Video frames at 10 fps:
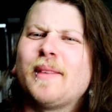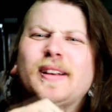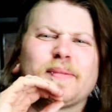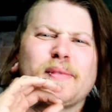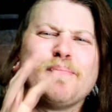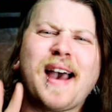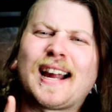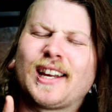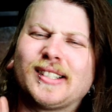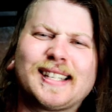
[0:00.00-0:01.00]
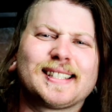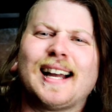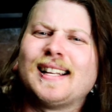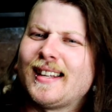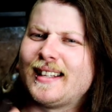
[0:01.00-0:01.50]
They make some immaculate
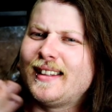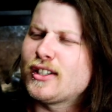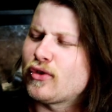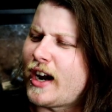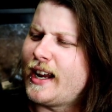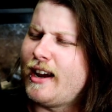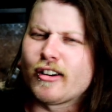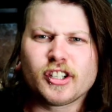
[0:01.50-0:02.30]
designs like this right here.